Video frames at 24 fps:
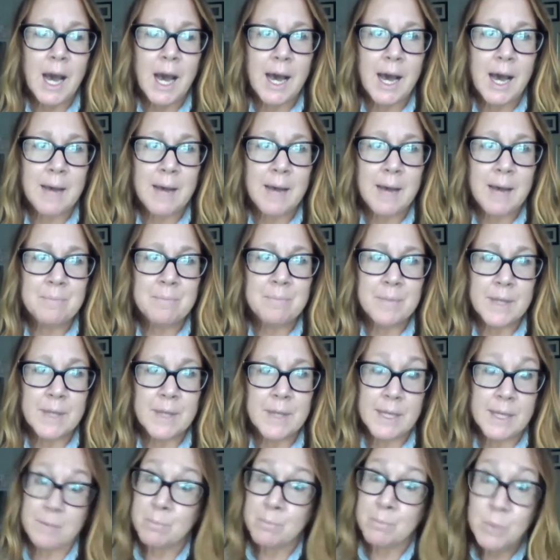Um,
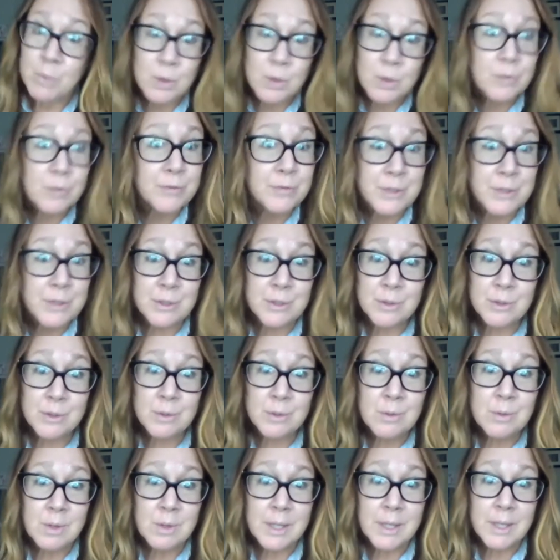it moves
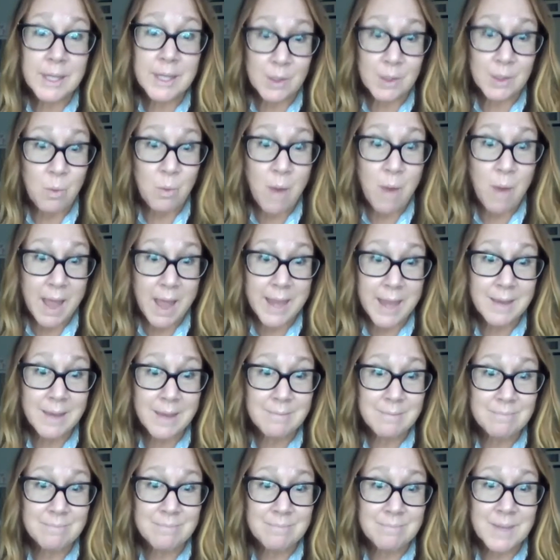you in a
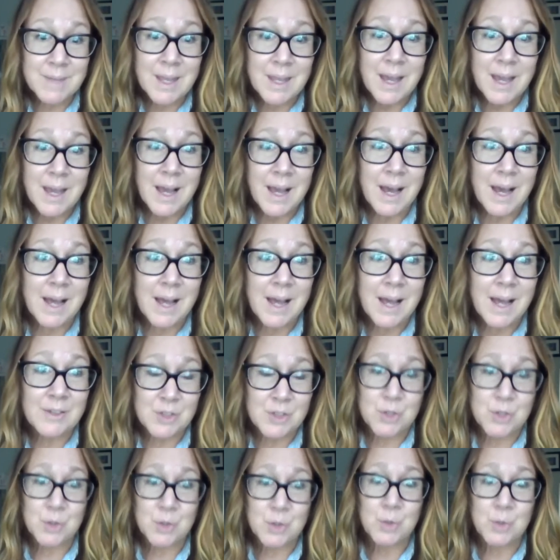way uh,
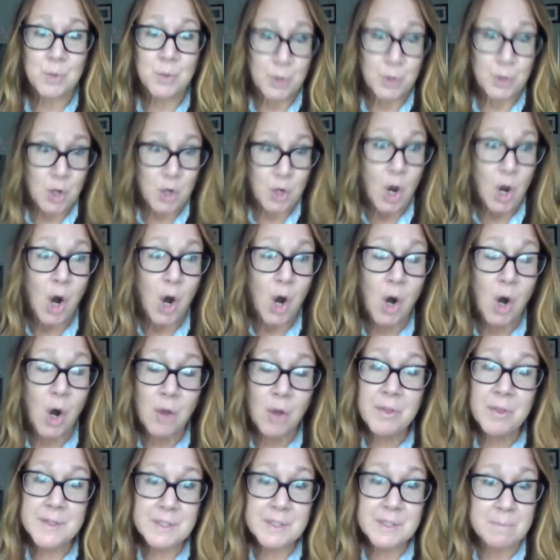to
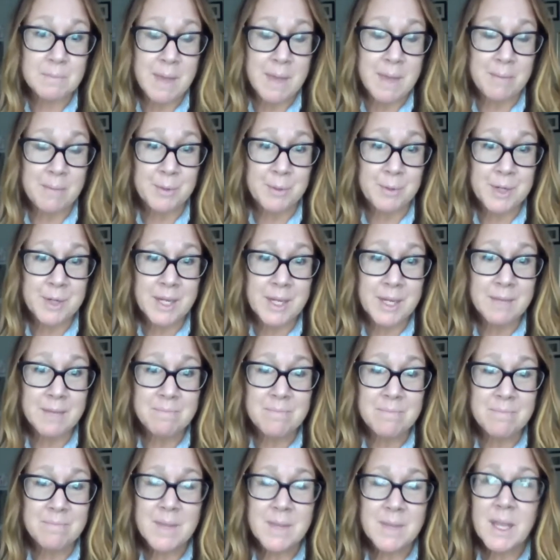recall this memory.
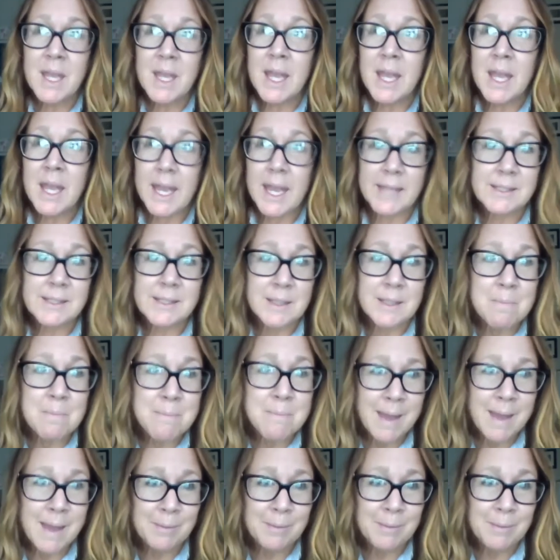It's a
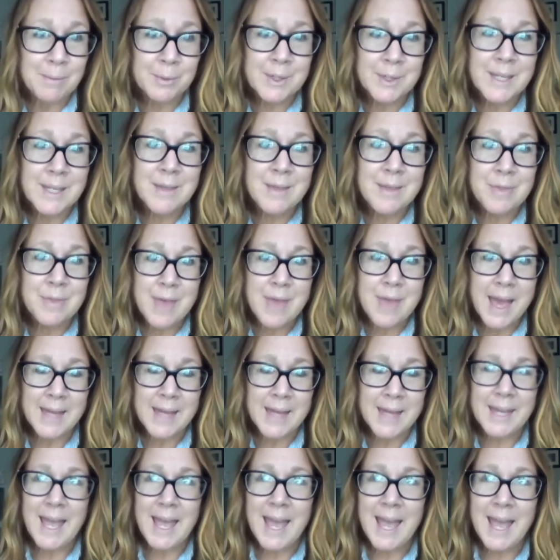memory
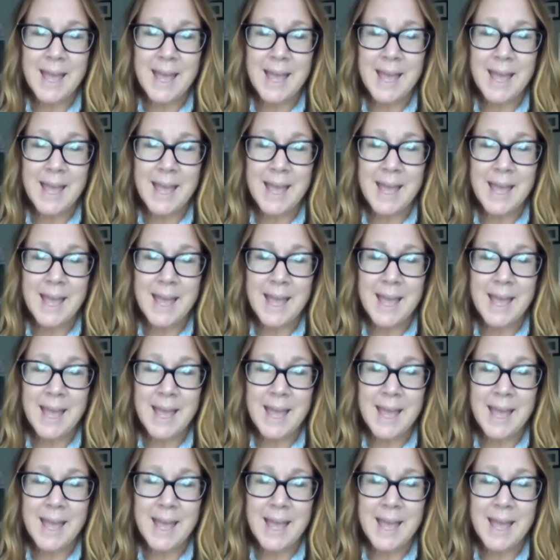that